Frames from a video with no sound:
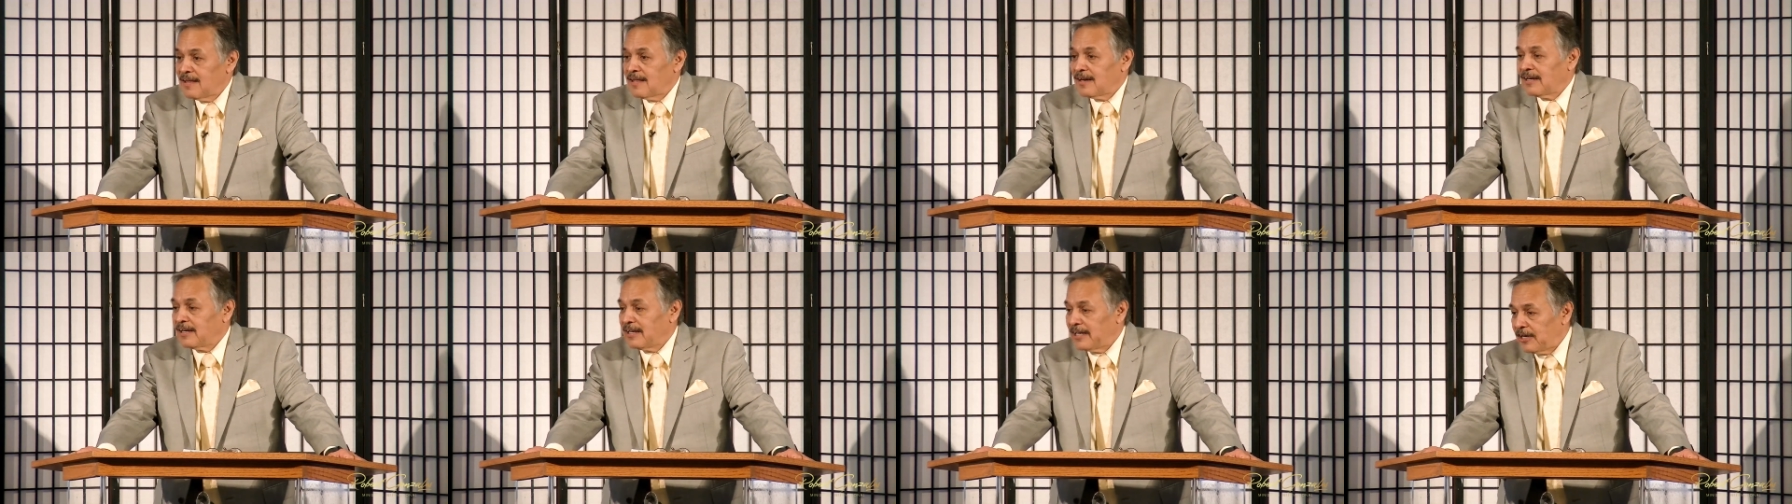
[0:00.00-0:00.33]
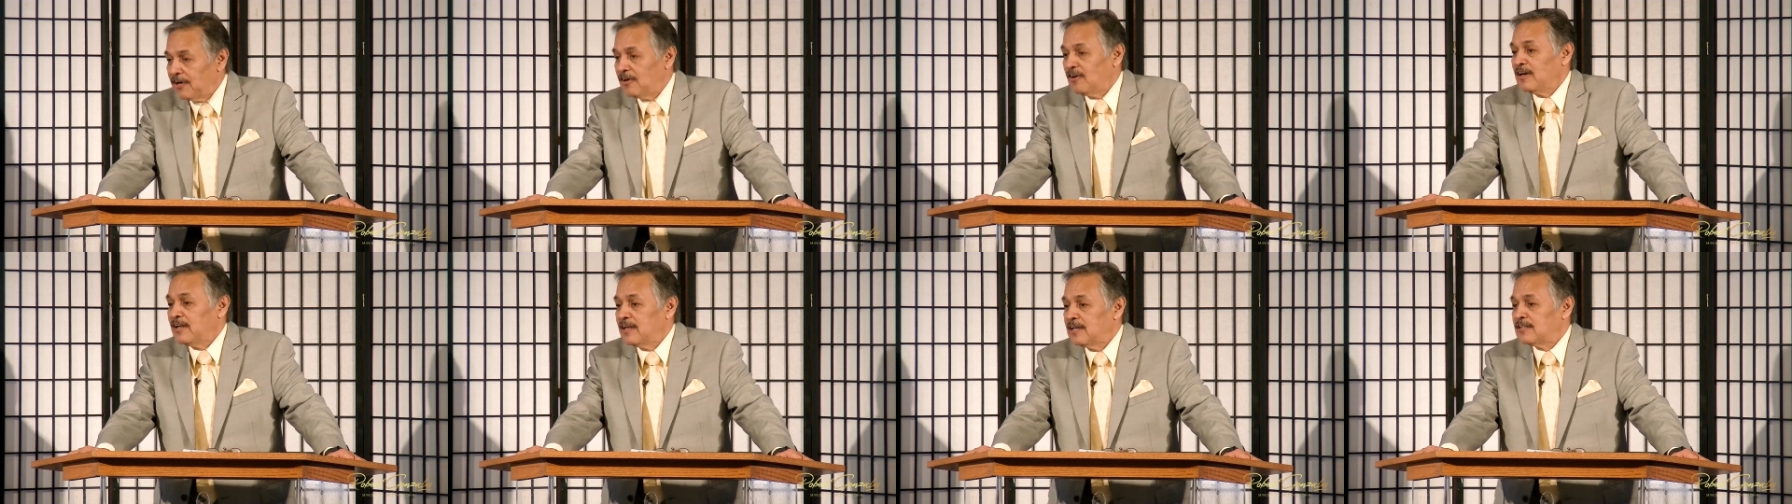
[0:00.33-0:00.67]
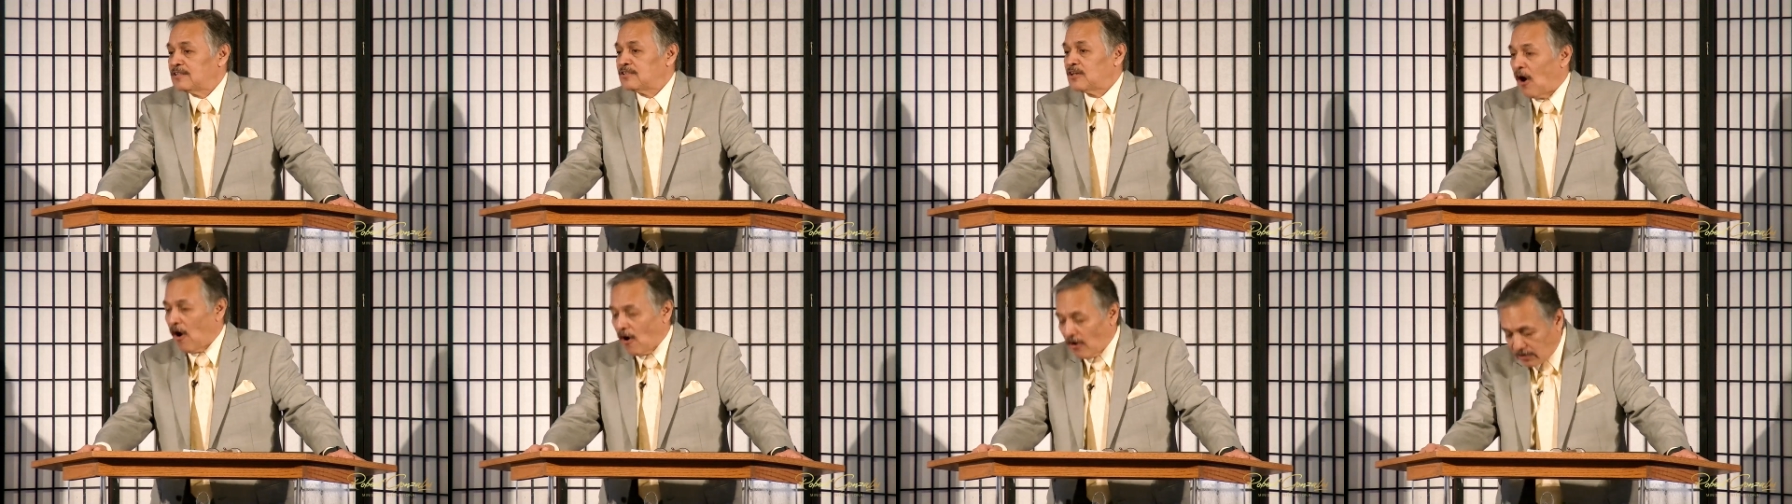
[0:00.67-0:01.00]
Literally,
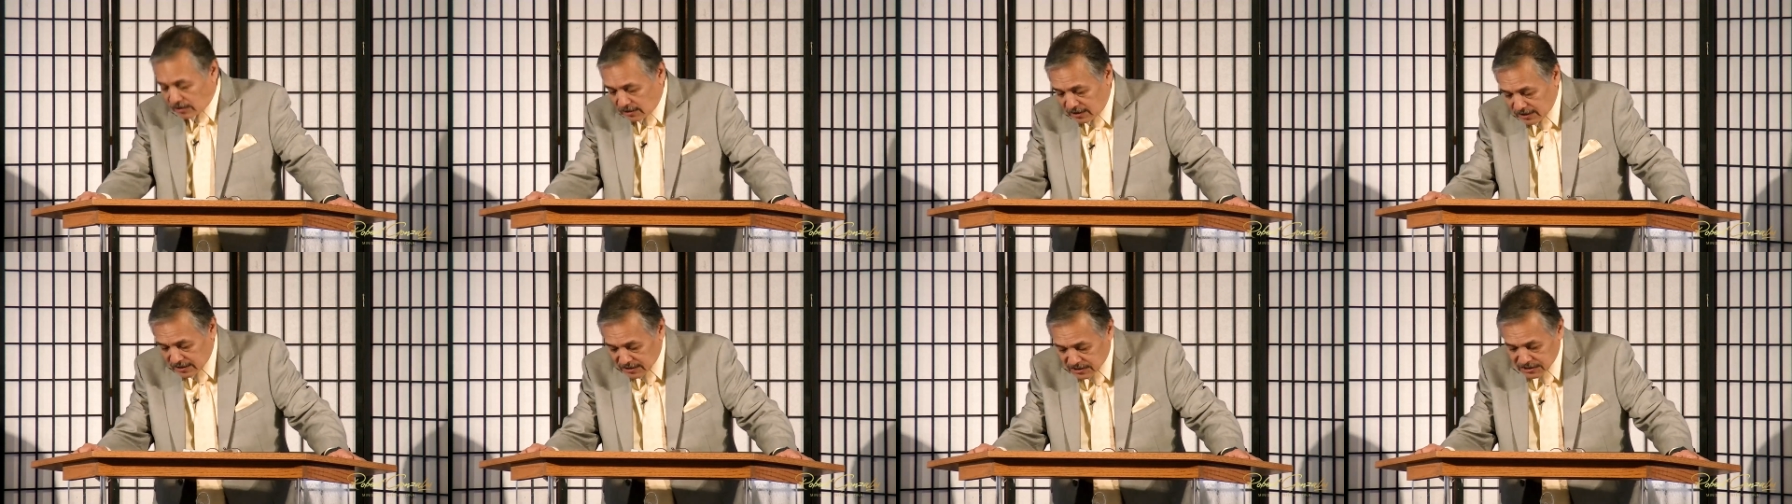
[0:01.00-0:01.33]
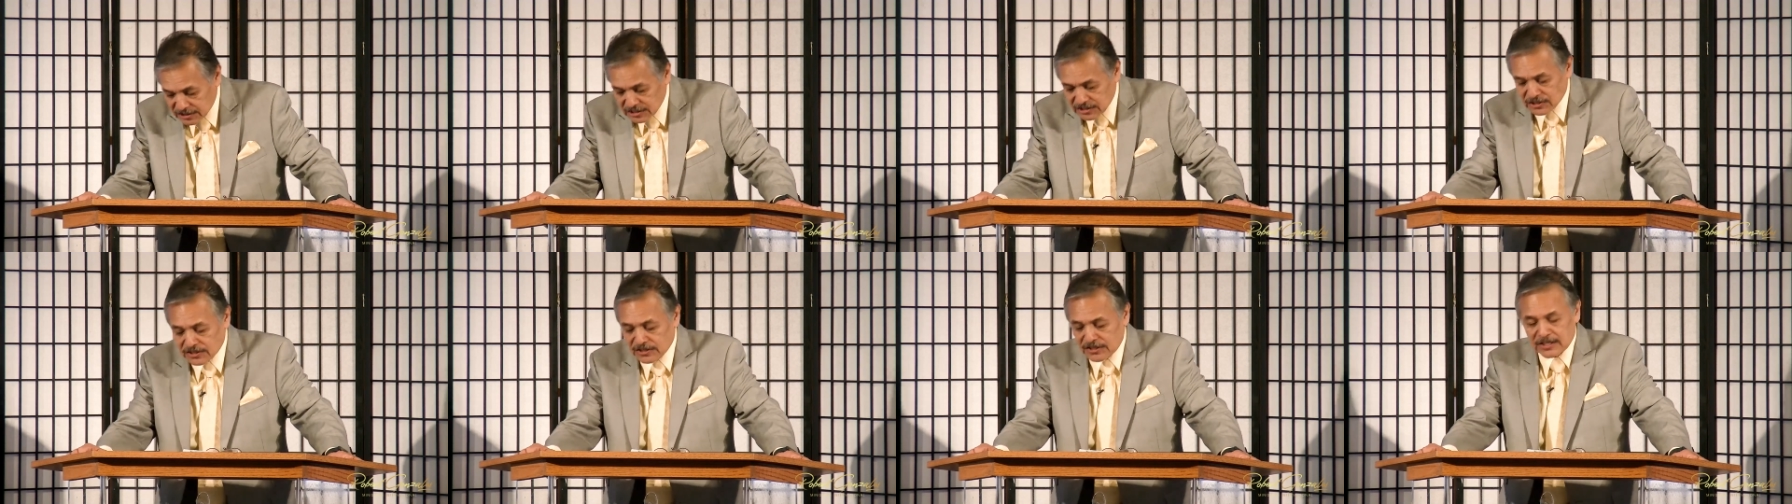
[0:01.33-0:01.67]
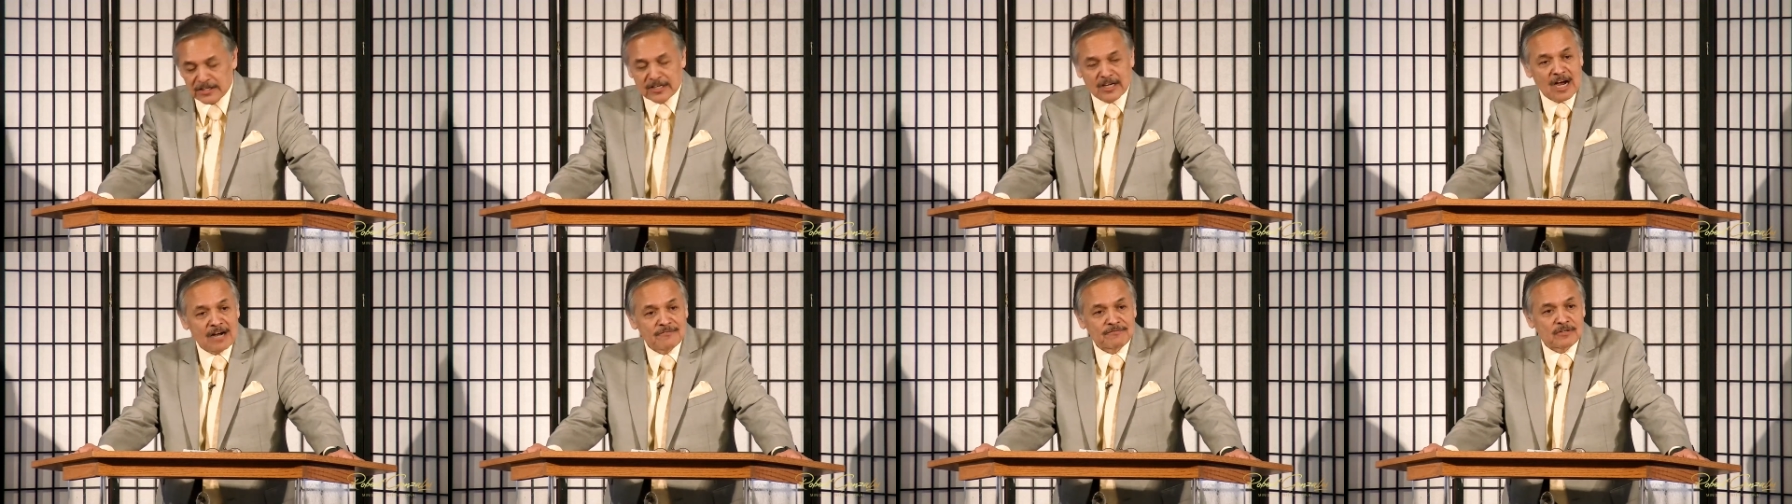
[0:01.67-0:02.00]
darkness is going
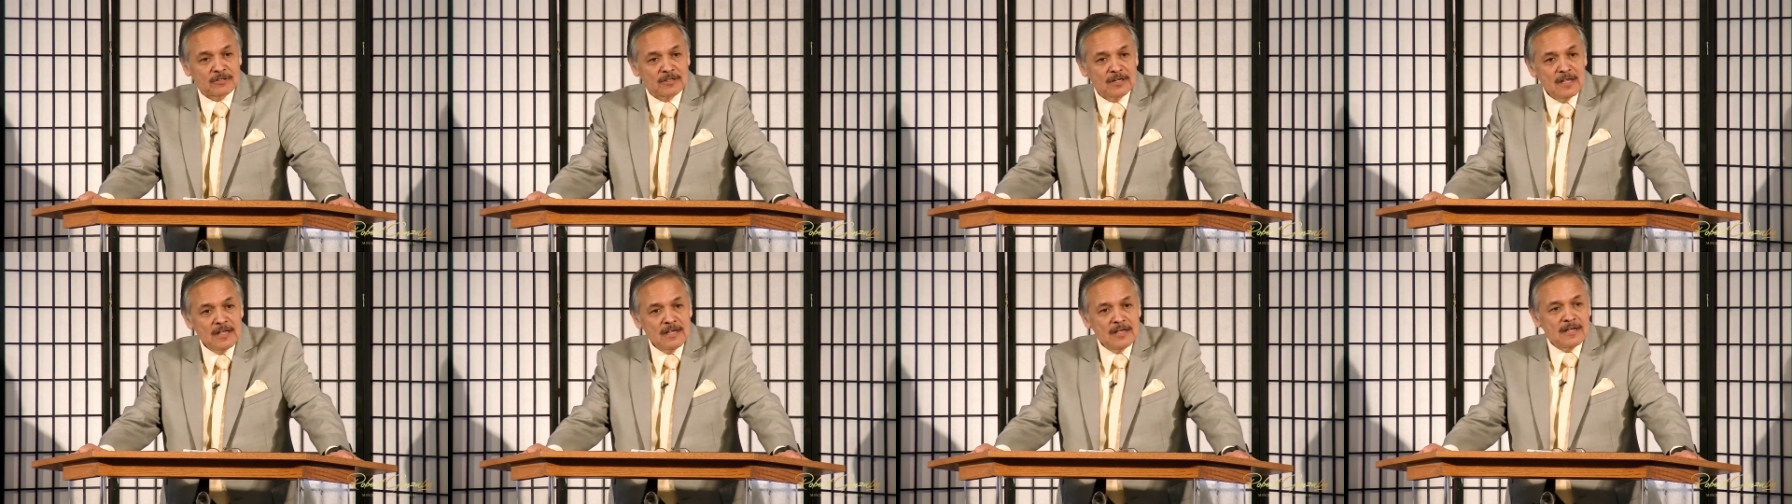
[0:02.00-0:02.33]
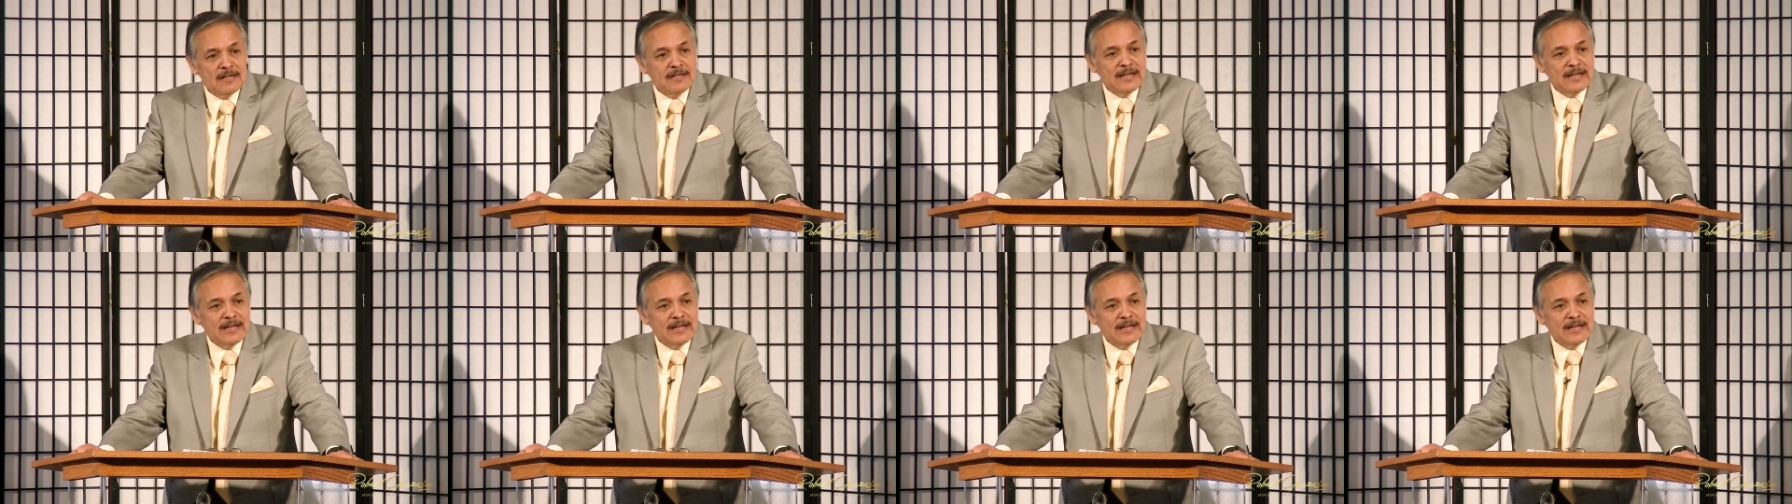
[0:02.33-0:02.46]
to cover.